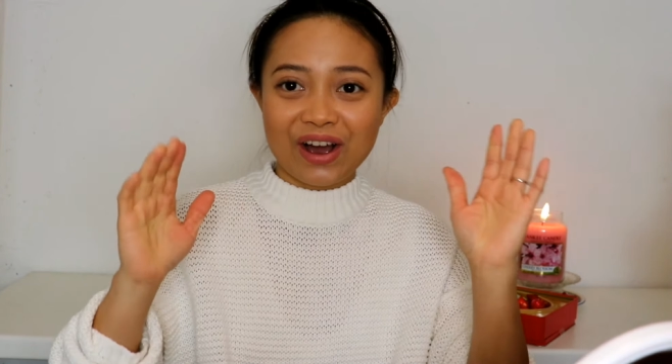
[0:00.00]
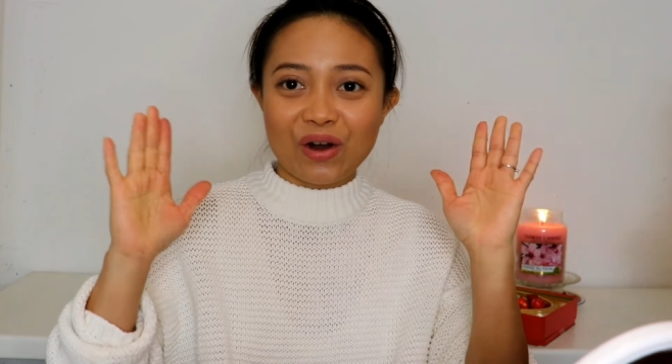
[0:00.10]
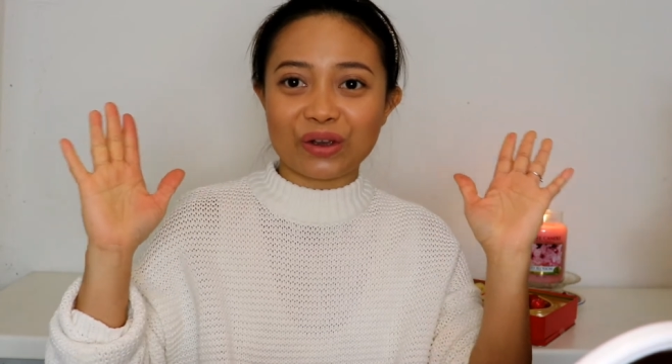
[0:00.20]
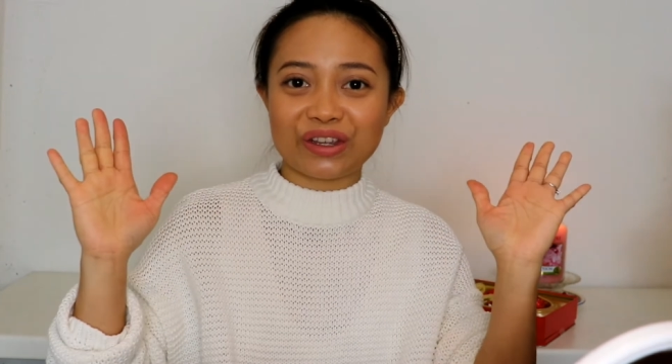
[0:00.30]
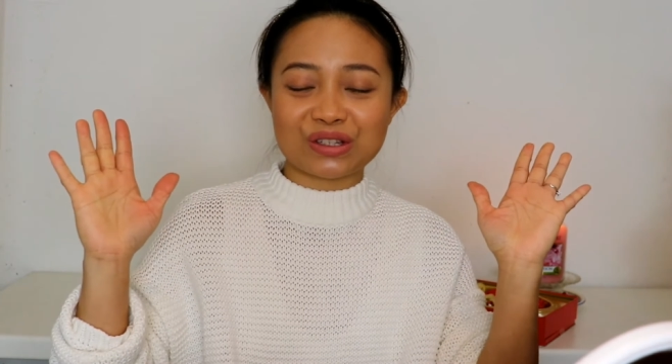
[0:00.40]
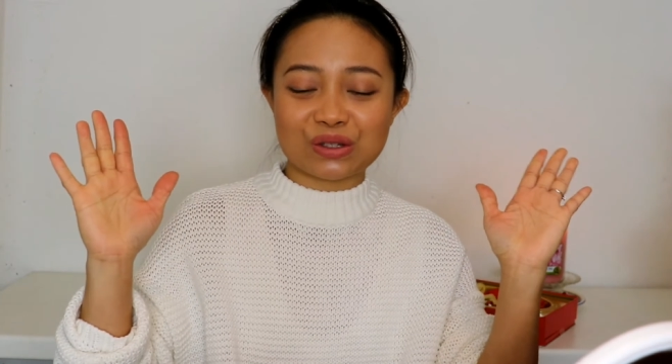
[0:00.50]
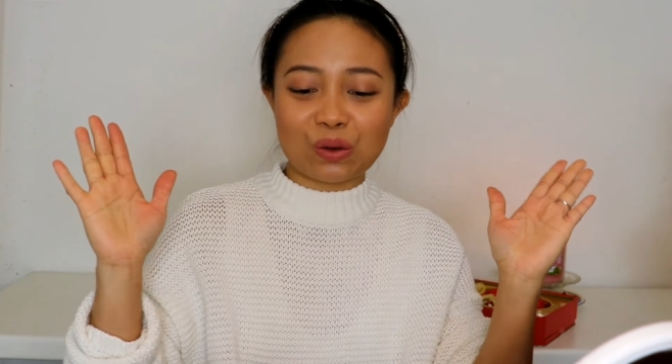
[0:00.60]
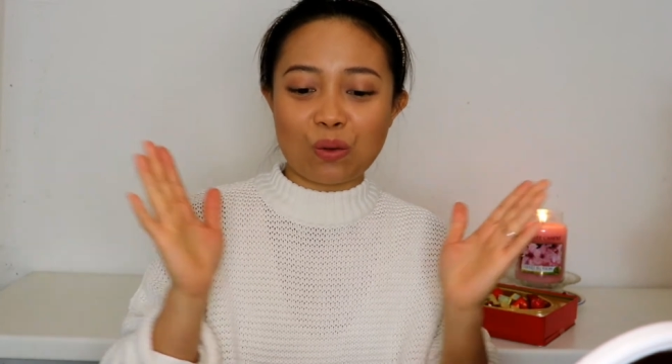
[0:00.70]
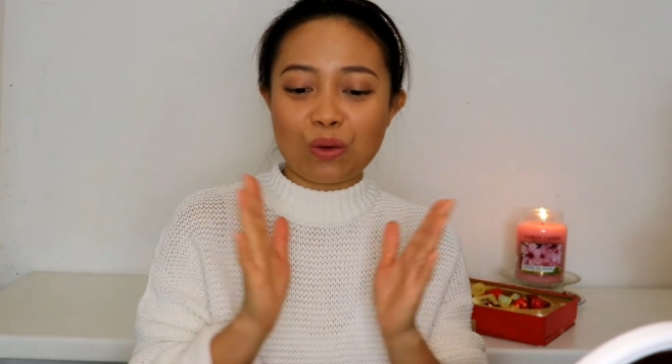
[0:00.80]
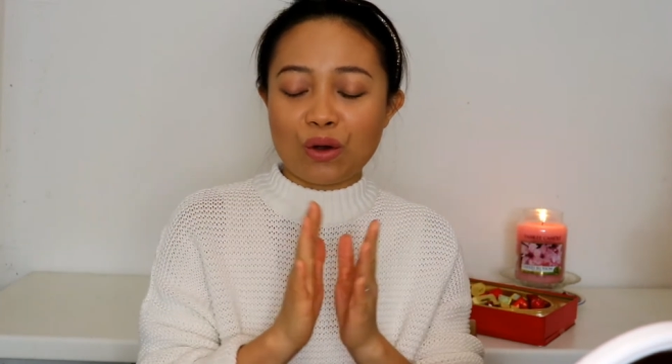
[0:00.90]
Okay,
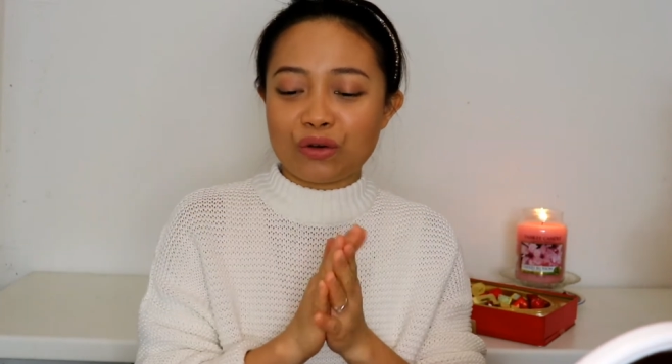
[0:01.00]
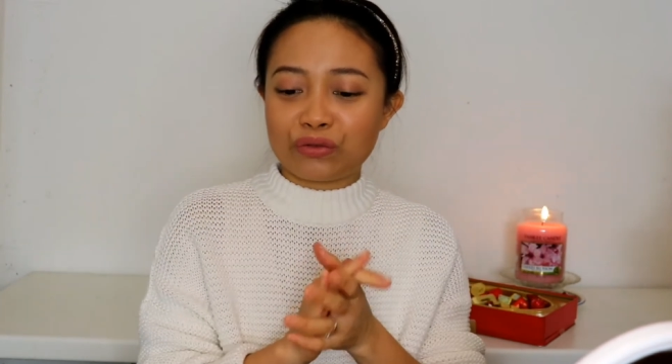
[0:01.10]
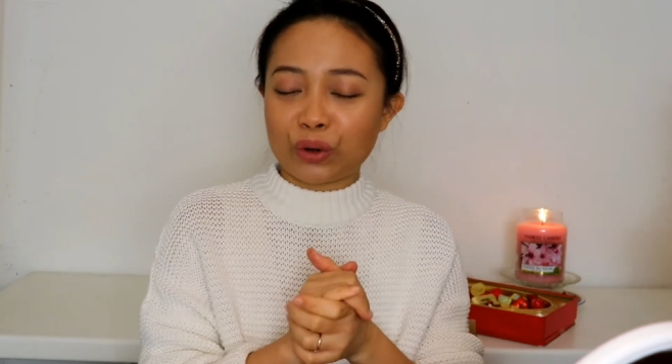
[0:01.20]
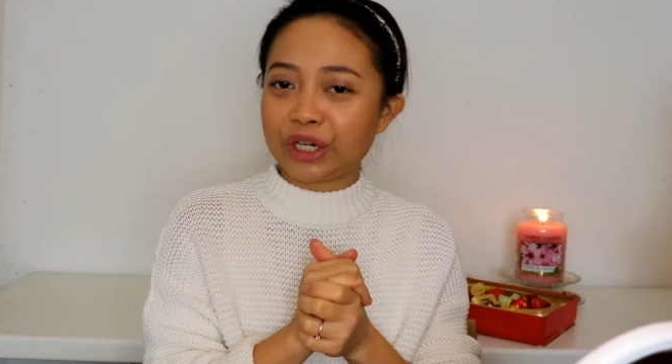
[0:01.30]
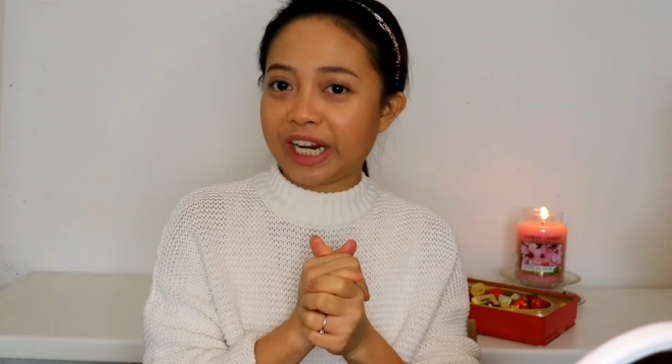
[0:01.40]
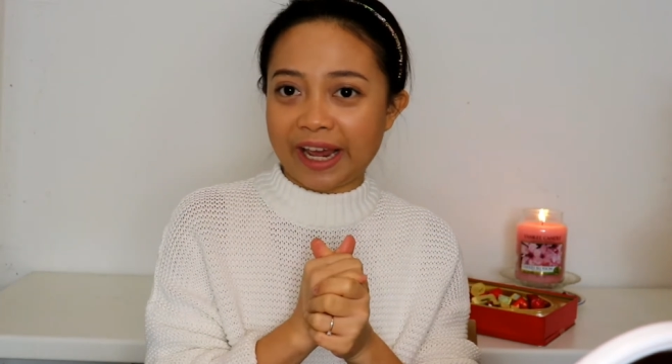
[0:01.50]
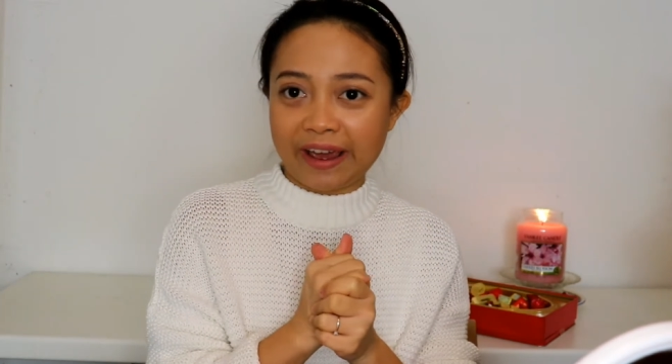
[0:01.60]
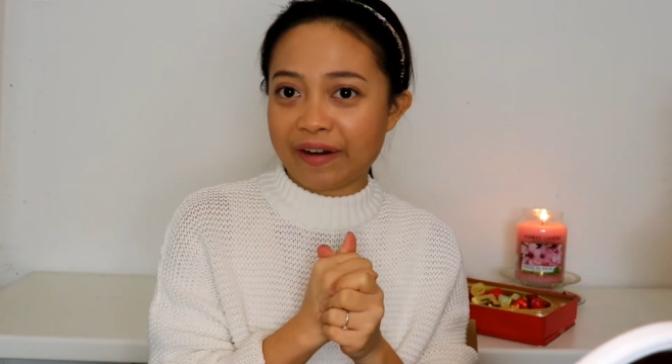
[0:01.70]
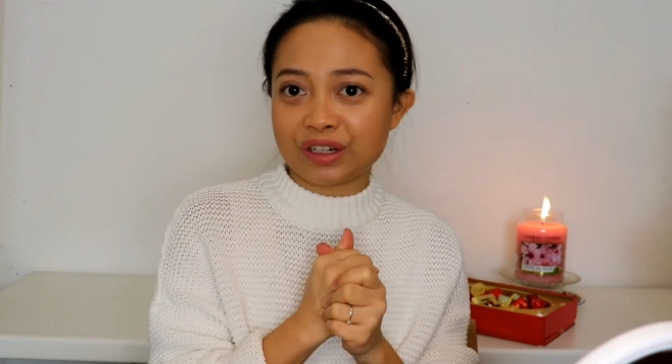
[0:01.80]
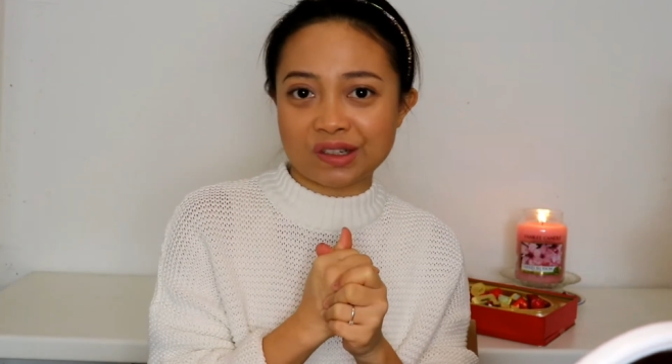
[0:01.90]
so for the
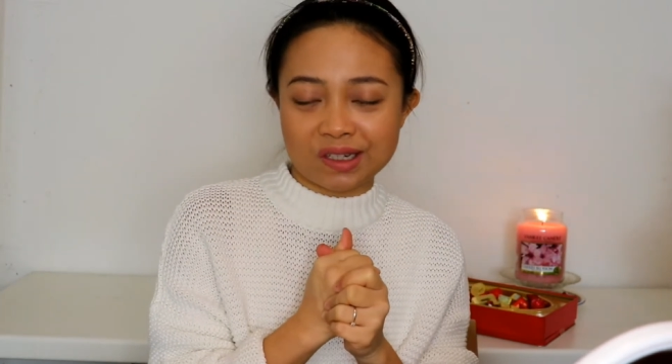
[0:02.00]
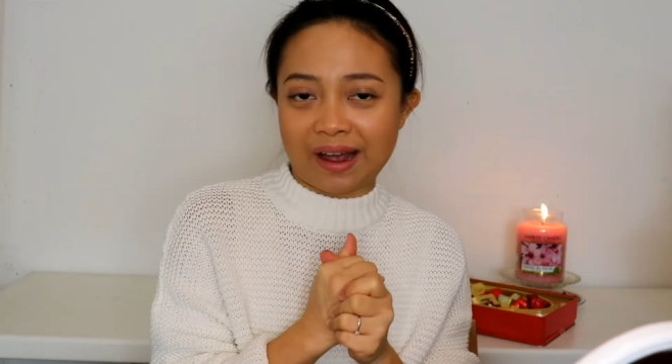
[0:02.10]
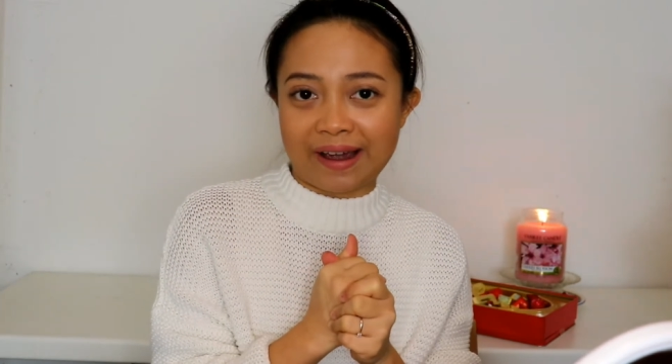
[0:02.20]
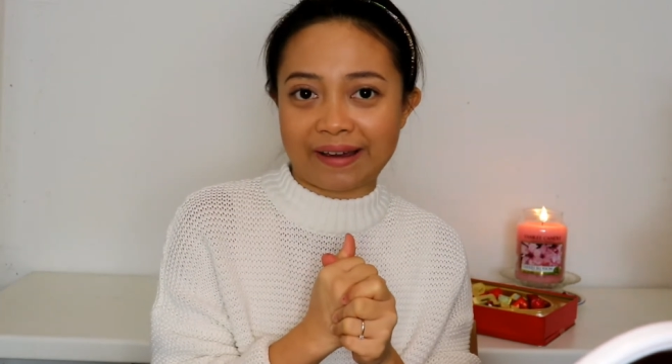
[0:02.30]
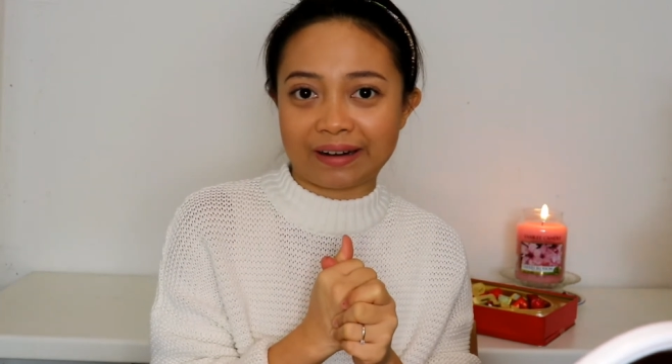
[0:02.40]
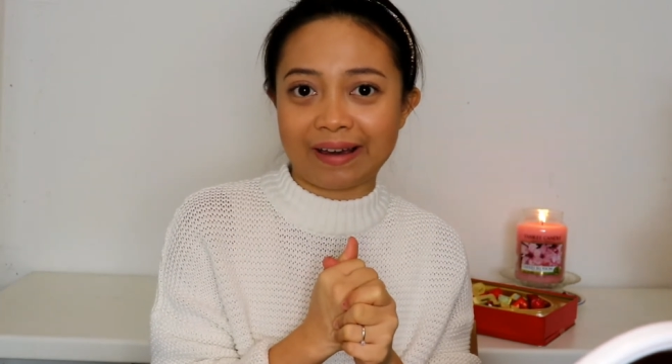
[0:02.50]
hairstyle,